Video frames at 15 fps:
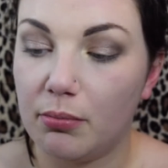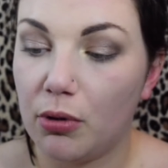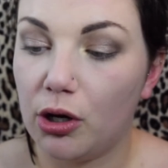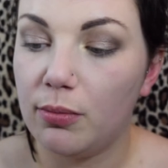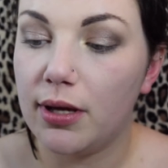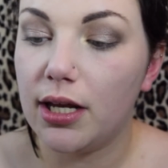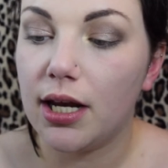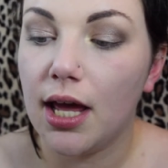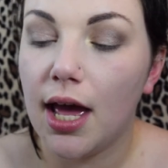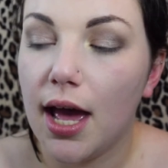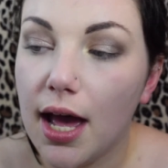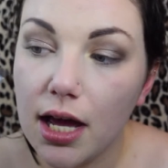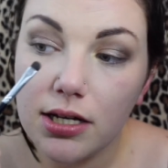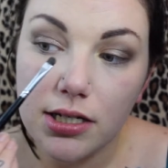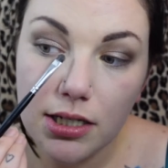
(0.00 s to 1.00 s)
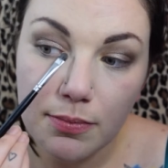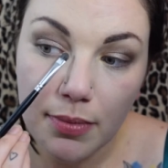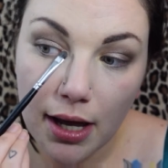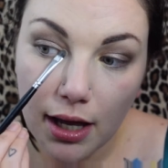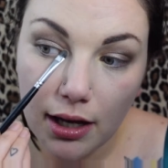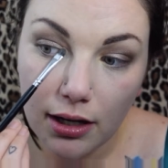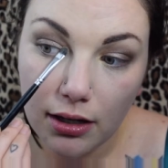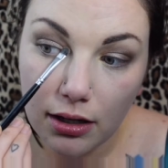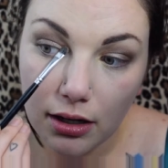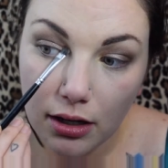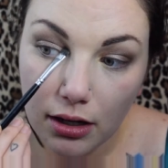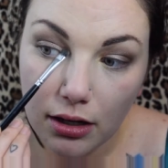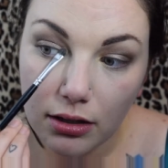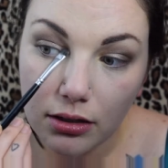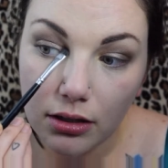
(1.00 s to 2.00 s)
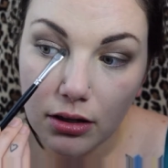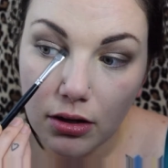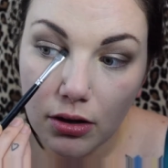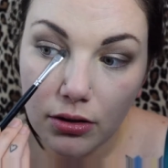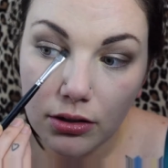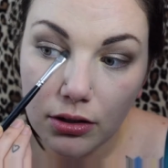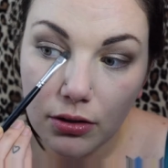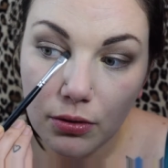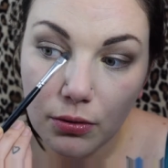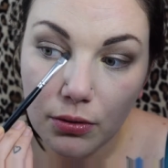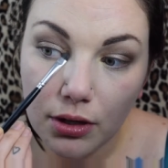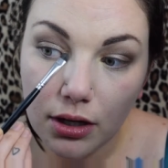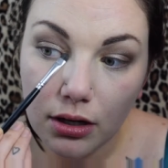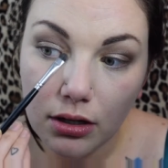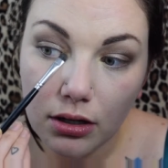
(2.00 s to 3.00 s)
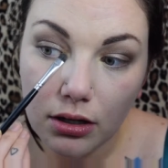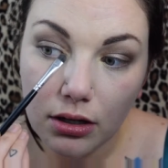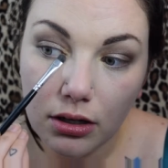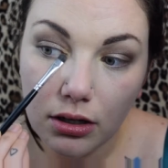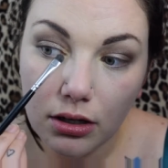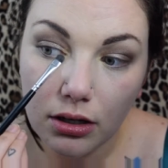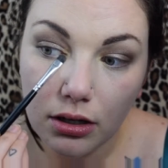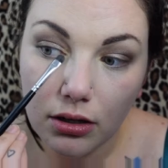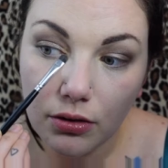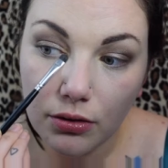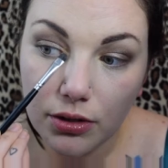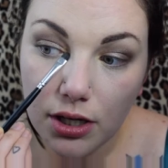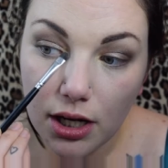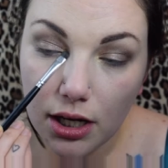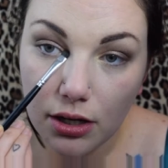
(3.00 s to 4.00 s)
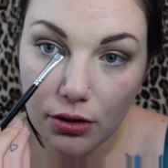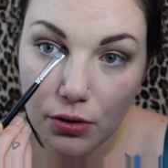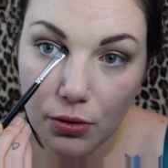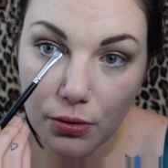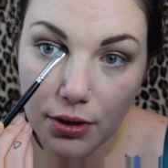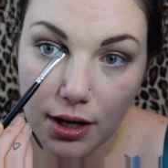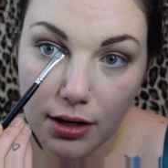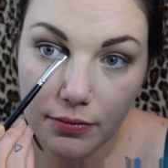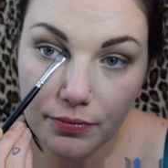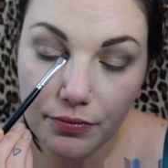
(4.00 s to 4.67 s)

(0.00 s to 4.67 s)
the moment, and just pat it on the corner, on your inner corner.